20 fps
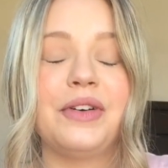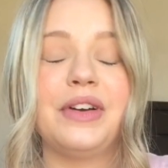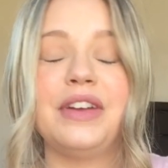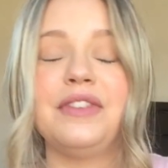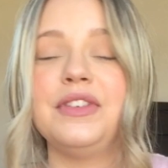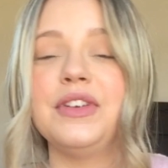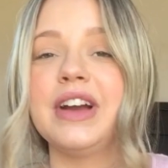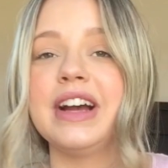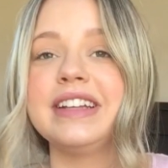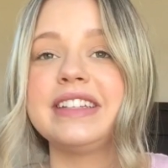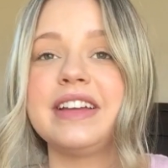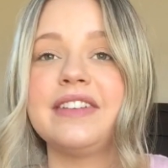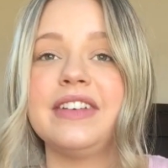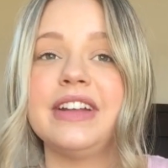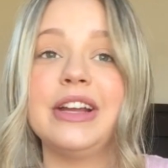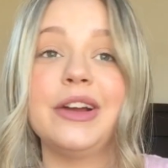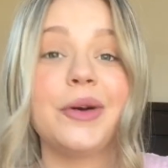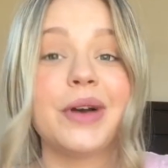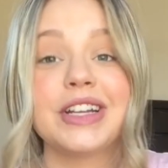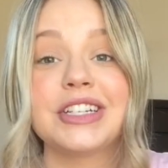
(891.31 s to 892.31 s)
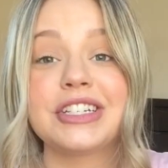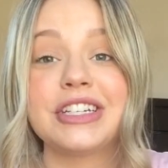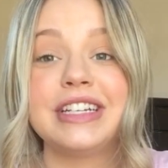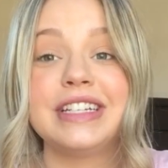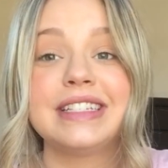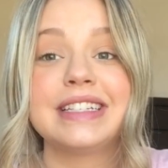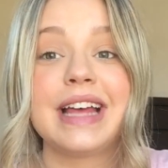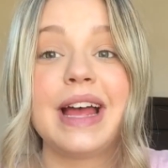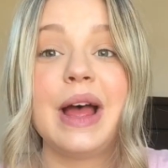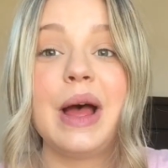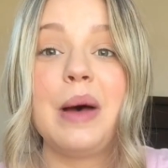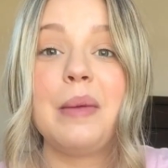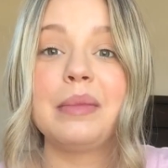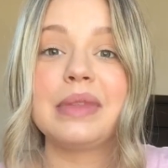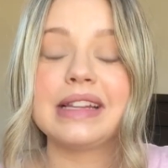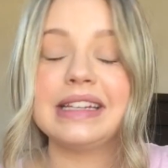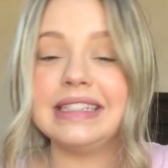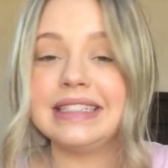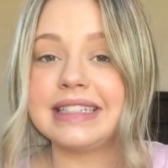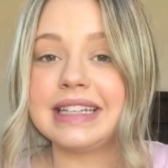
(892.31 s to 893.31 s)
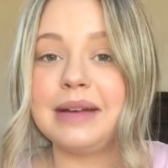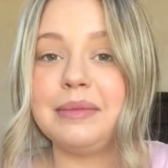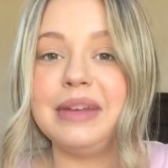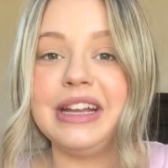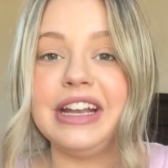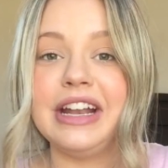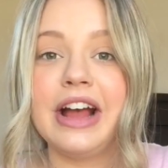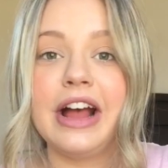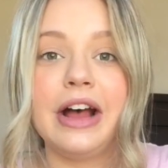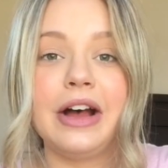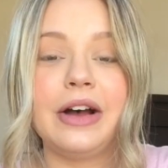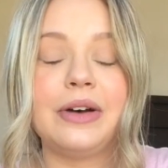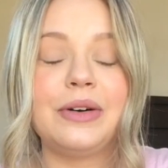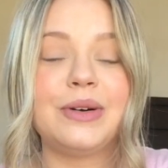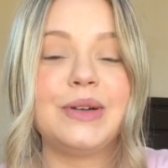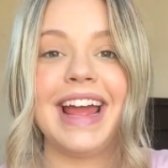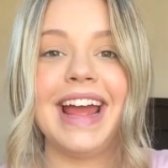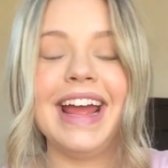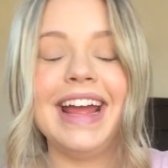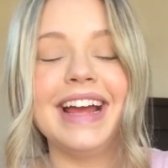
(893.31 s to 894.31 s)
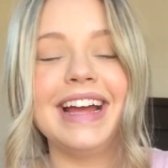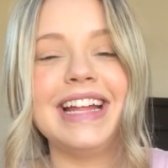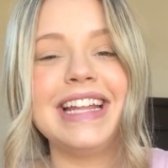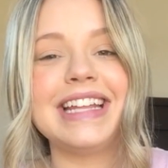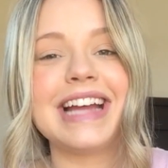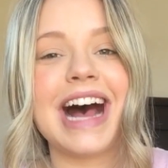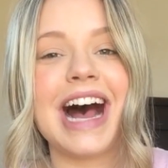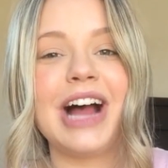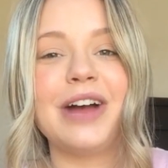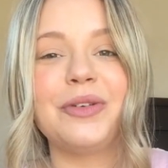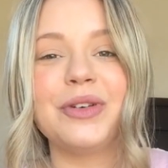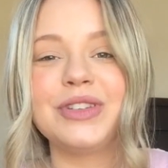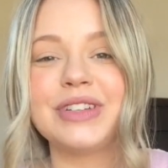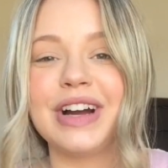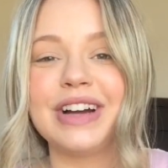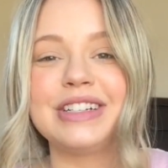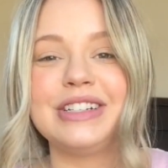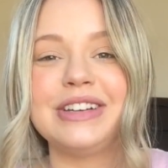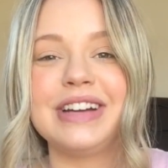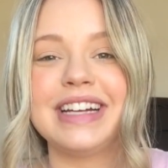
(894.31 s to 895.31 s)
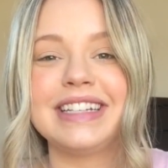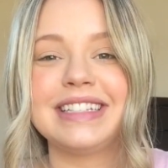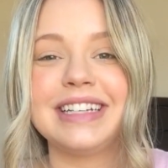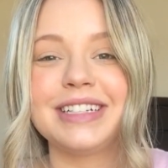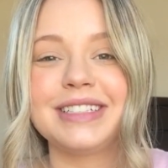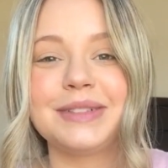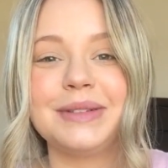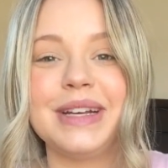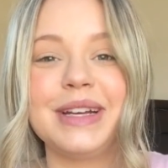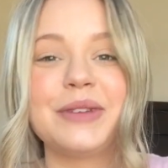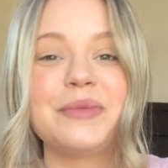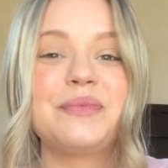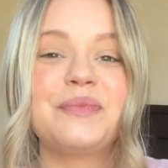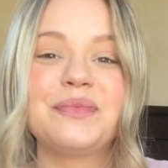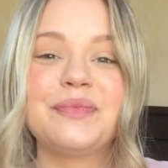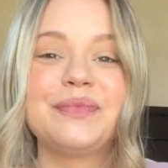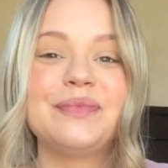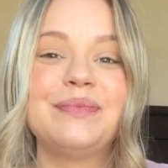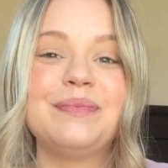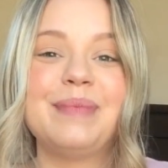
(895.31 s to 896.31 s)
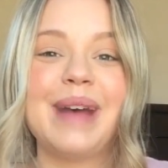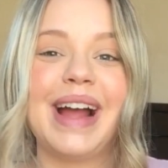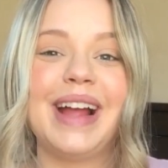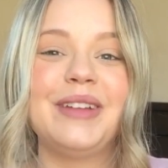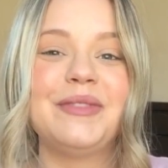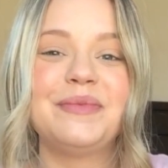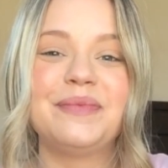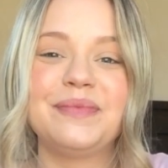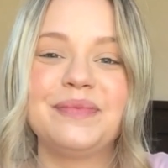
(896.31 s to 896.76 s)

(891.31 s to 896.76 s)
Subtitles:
If you guys have any questions, please let me know, and I will talk to you guys next week. Bye.